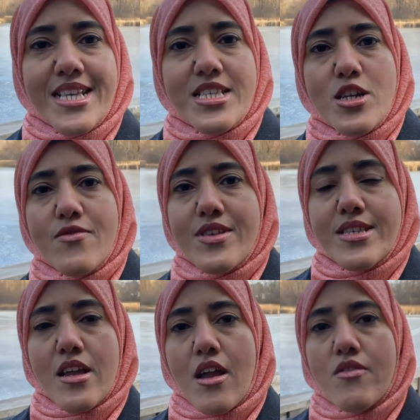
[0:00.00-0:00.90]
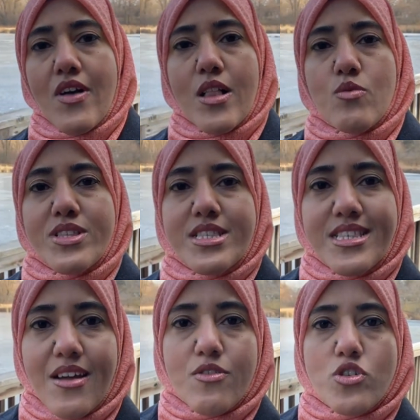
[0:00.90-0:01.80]
Buses serve this area well
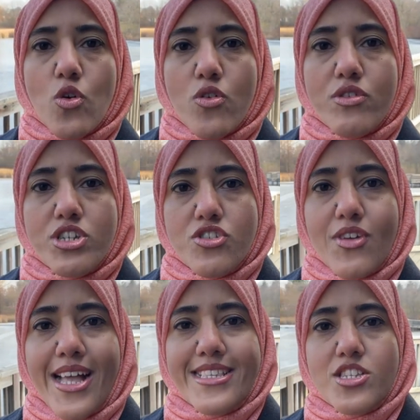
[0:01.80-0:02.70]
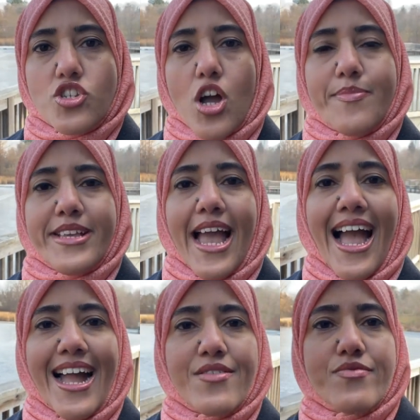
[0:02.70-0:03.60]
with several York Region Transit stops
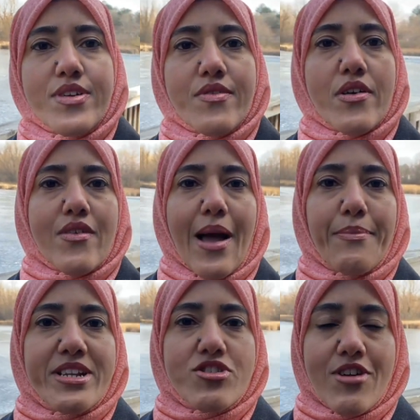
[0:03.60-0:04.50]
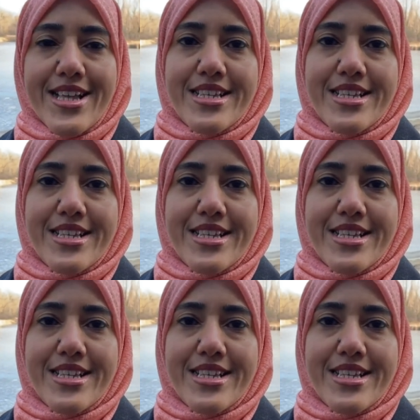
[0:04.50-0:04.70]
and Viva Rapid